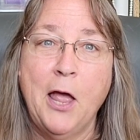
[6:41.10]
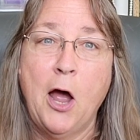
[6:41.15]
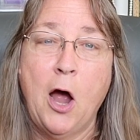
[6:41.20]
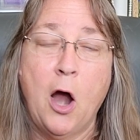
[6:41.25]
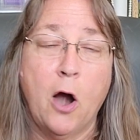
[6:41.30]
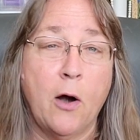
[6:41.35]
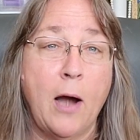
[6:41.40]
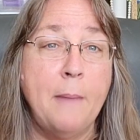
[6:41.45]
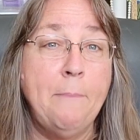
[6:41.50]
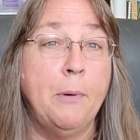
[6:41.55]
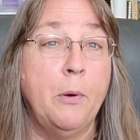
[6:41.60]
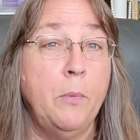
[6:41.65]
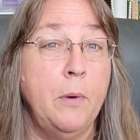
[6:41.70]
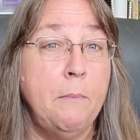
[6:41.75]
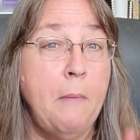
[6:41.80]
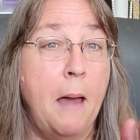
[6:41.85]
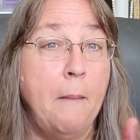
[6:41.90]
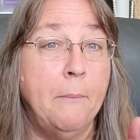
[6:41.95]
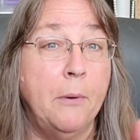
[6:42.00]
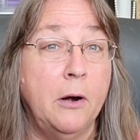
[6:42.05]
All right. But
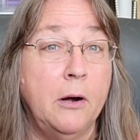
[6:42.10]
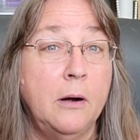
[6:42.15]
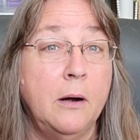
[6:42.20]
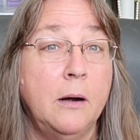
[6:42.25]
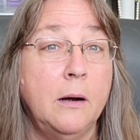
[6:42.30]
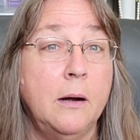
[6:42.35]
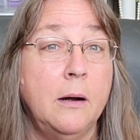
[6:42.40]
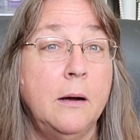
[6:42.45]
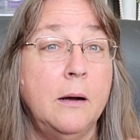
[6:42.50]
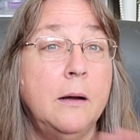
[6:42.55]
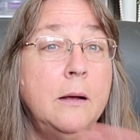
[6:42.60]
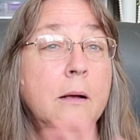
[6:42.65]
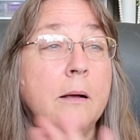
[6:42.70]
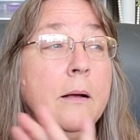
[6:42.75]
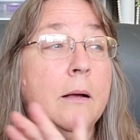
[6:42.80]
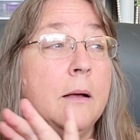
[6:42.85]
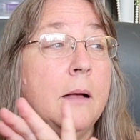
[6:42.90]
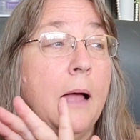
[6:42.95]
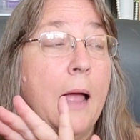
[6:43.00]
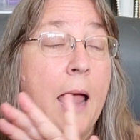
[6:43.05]
remember,
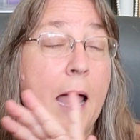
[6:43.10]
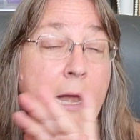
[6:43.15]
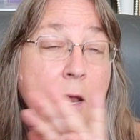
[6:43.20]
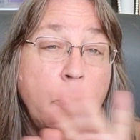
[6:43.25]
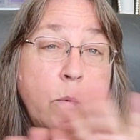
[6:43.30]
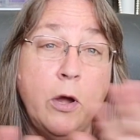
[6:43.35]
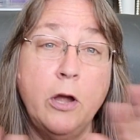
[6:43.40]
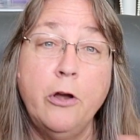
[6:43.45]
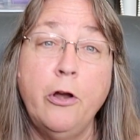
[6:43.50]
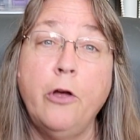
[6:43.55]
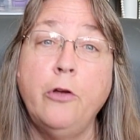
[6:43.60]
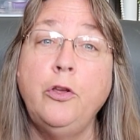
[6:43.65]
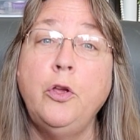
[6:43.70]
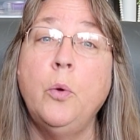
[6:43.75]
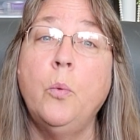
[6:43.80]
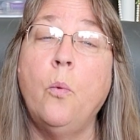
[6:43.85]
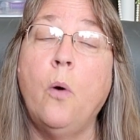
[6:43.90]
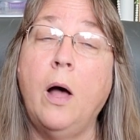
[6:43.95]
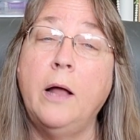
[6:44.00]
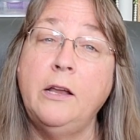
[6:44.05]
any weirdo
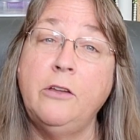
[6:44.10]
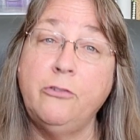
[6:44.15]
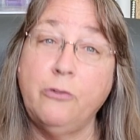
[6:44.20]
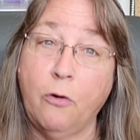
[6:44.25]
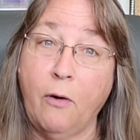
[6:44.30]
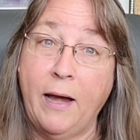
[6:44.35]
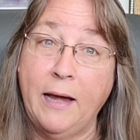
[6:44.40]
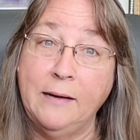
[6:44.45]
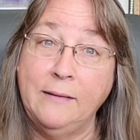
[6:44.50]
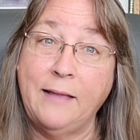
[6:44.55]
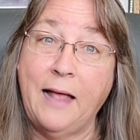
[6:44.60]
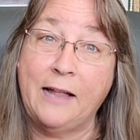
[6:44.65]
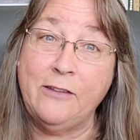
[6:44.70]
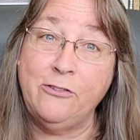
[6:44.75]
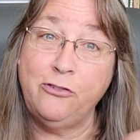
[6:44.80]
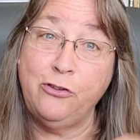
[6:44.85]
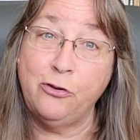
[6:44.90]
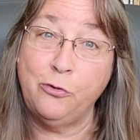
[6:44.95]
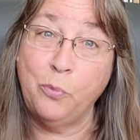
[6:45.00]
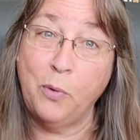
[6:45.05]
you want is great. That's
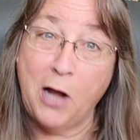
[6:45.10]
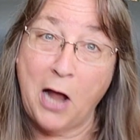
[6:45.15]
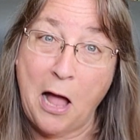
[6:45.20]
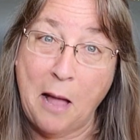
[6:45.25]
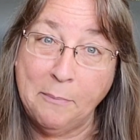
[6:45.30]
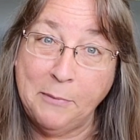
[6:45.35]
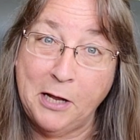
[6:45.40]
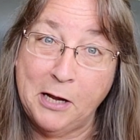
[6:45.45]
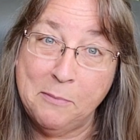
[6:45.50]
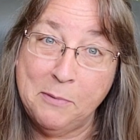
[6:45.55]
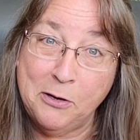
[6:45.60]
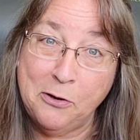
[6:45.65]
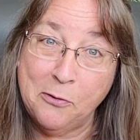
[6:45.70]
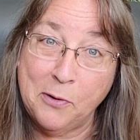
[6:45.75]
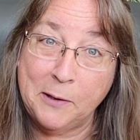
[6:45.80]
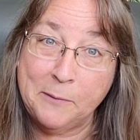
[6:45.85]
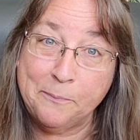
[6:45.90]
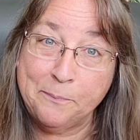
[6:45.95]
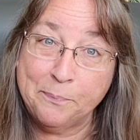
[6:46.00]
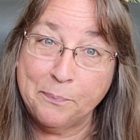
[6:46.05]
just what I'm going to be
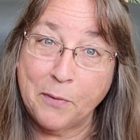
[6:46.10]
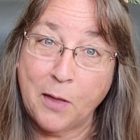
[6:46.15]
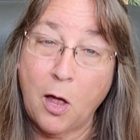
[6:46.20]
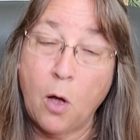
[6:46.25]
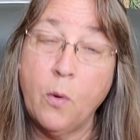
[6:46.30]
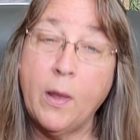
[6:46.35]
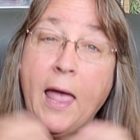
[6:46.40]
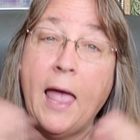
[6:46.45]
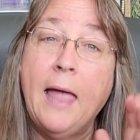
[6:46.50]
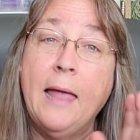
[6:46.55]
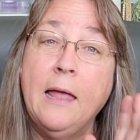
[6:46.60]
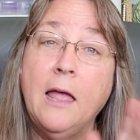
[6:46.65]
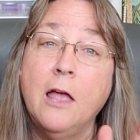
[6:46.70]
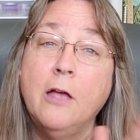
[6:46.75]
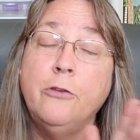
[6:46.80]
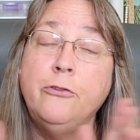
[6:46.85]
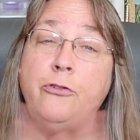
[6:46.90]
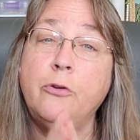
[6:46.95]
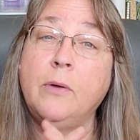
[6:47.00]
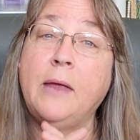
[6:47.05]
doing. Okay.
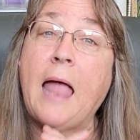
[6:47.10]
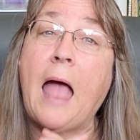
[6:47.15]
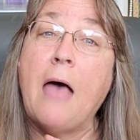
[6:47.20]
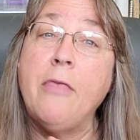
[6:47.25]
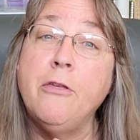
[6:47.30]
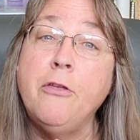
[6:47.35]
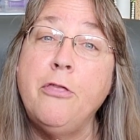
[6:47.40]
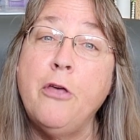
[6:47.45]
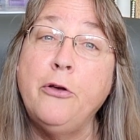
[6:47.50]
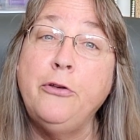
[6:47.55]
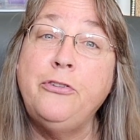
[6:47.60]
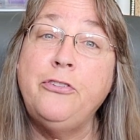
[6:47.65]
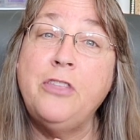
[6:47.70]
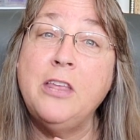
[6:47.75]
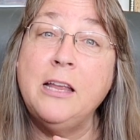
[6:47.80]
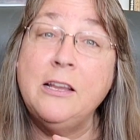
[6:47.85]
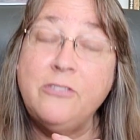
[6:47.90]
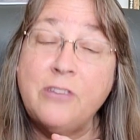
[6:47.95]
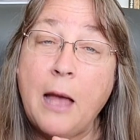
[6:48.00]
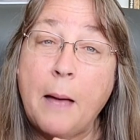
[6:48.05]
So gather those
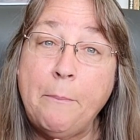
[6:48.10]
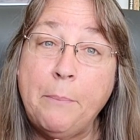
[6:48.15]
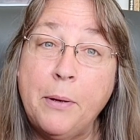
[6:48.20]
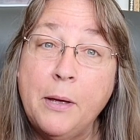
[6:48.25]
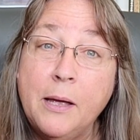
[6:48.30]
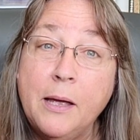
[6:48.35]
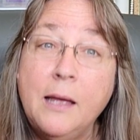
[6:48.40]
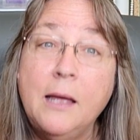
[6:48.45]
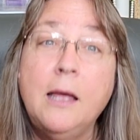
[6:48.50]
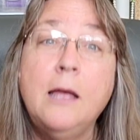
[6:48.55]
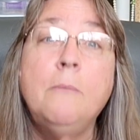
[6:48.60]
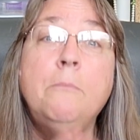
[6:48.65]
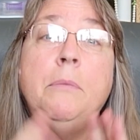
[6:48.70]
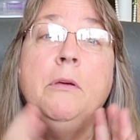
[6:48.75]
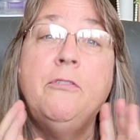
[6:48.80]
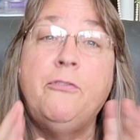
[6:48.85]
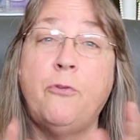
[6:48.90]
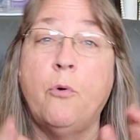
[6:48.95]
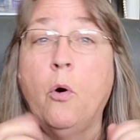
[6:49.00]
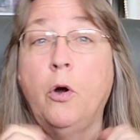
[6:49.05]
things up
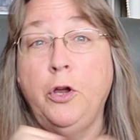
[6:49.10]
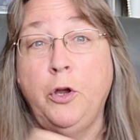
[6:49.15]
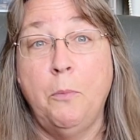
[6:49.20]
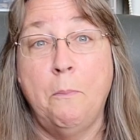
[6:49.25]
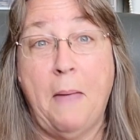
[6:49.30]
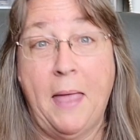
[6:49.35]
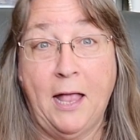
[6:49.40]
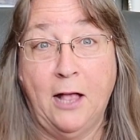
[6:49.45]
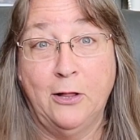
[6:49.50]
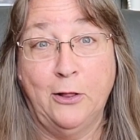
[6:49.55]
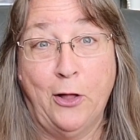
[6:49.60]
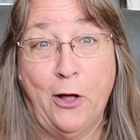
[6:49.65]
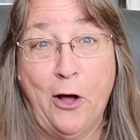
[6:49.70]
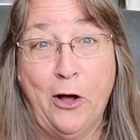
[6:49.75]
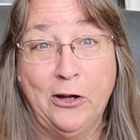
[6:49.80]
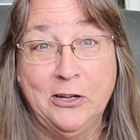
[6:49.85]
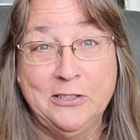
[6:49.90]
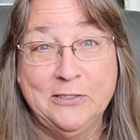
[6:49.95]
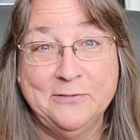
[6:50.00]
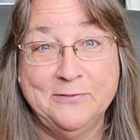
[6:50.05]
before you make along.